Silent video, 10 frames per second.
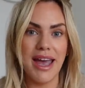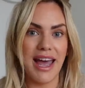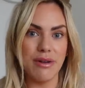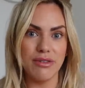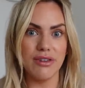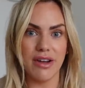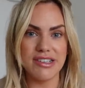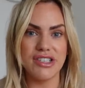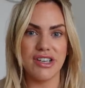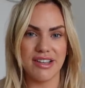and it was
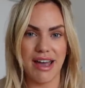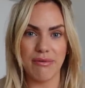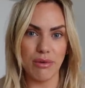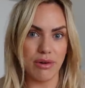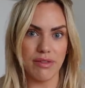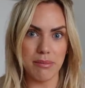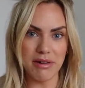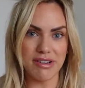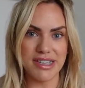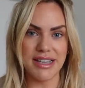nice to just have all of the
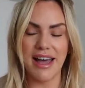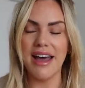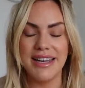mirrors in there.